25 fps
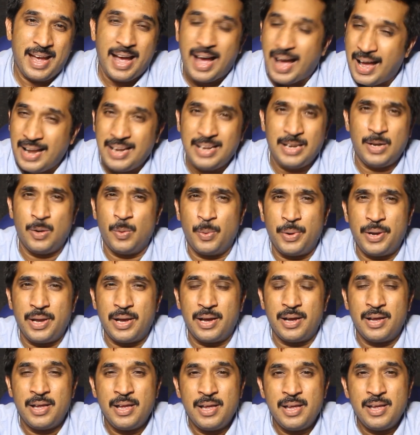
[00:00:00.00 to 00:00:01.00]

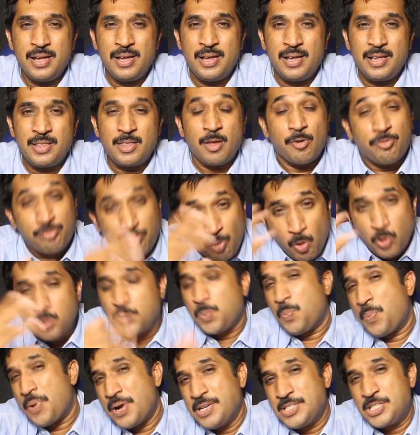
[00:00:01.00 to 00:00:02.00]
Hallelujah. The
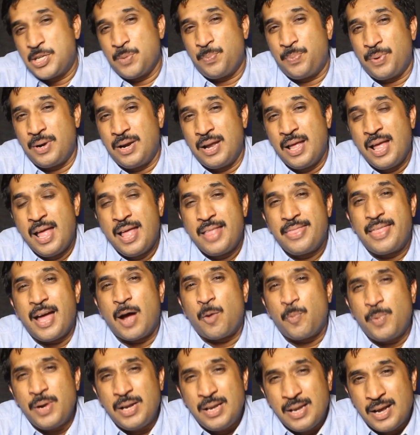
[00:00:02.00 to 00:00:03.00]
fourth principle
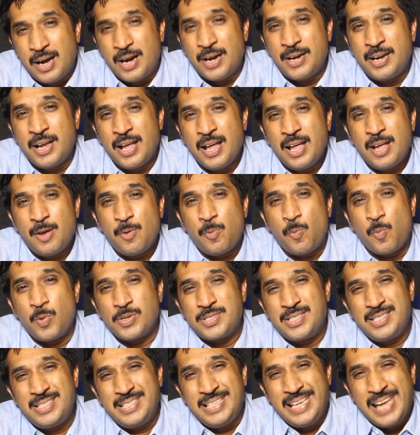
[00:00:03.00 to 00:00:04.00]
that we learned
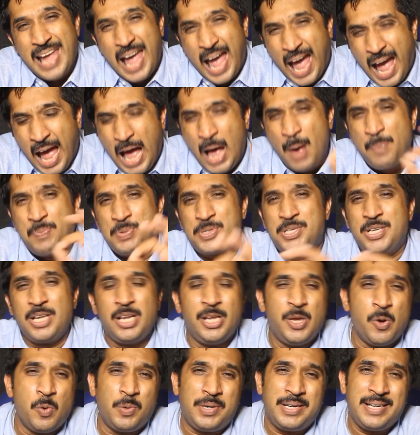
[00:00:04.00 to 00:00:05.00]
was the
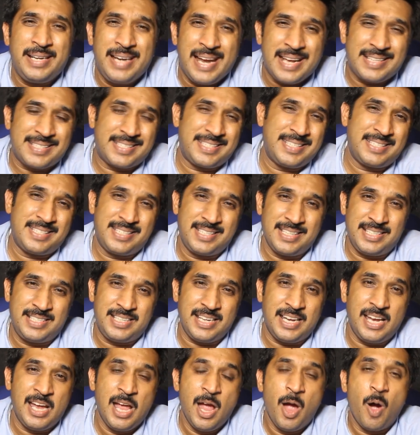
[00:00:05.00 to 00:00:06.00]
absolute
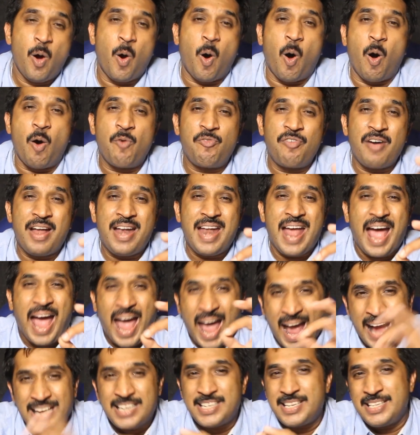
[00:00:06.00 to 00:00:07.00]
necessity of an
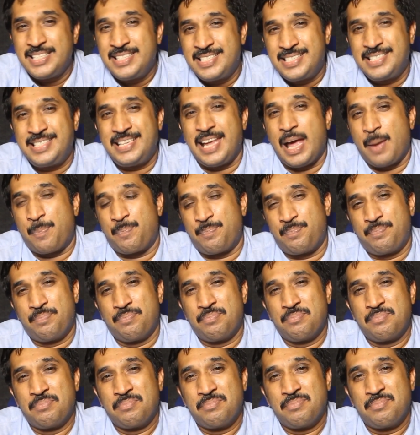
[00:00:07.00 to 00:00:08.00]
action step
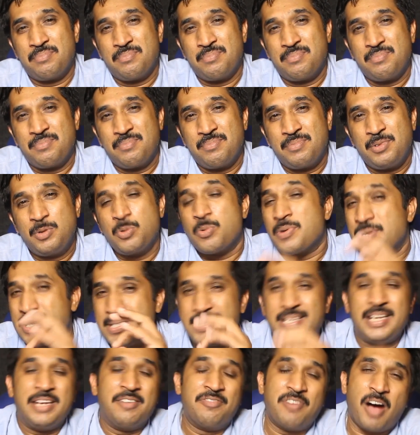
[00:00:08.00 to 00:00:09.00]
to
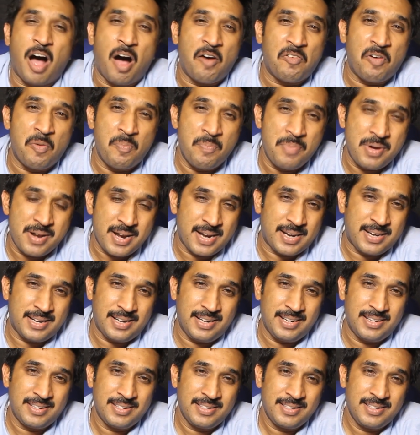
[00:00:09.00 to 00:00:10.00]
receive our
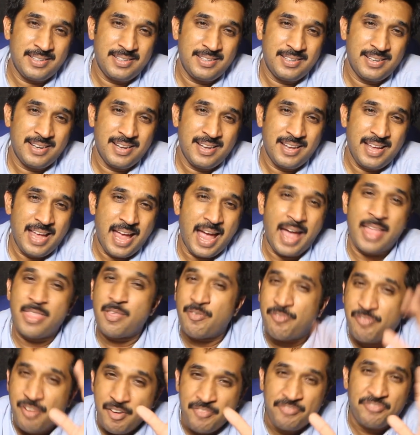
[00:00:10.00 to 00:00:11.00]
miracle. And
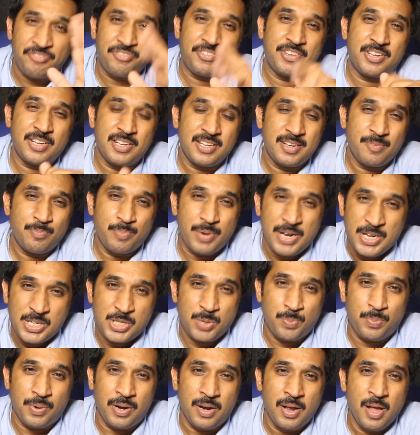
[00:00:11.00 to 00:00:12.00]
the fifth
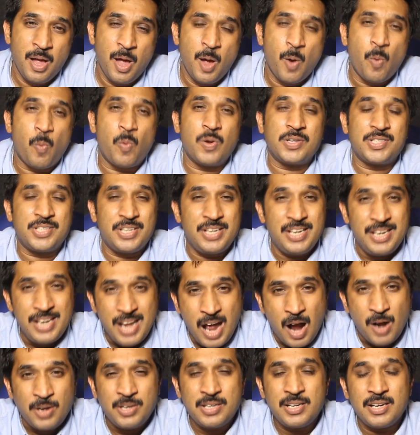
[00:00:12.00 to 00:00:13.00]
principle was
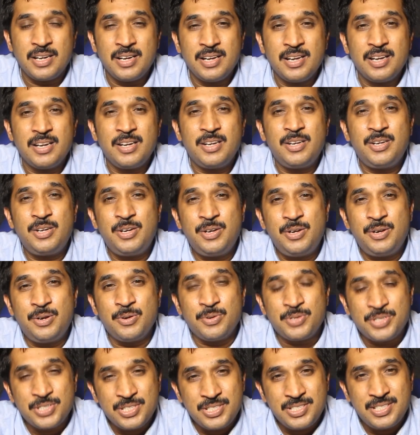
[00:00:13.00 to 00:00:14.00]
not
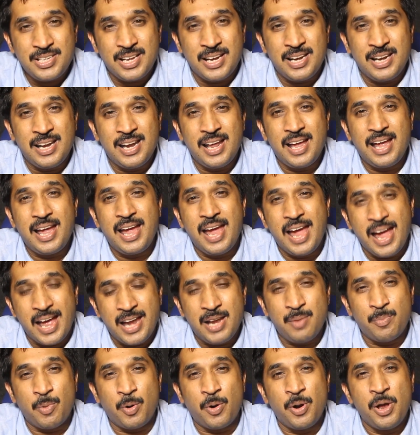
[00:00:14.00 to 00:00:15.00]
to sin
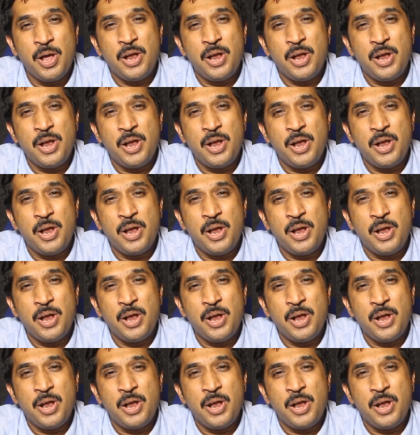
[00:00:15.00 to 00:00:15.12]
anymore,